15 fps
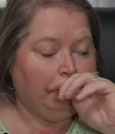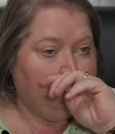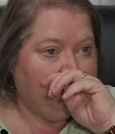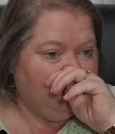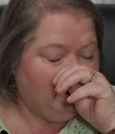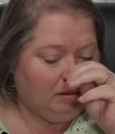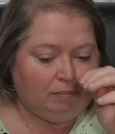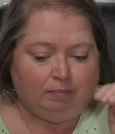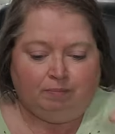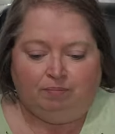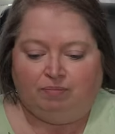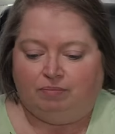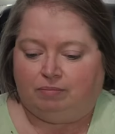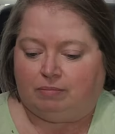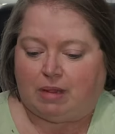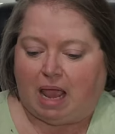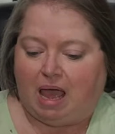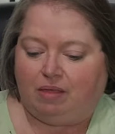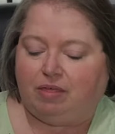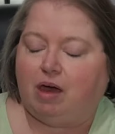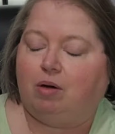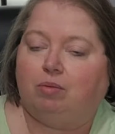but
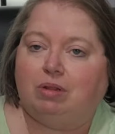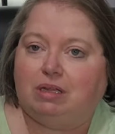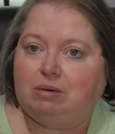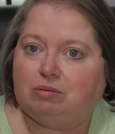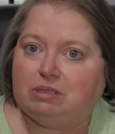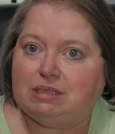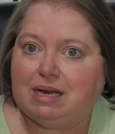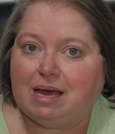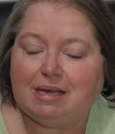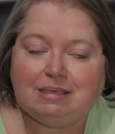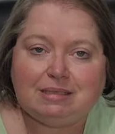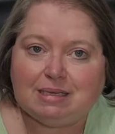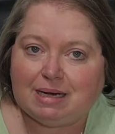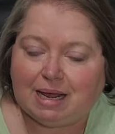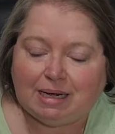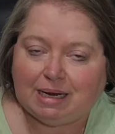I thought, well, it was nice and I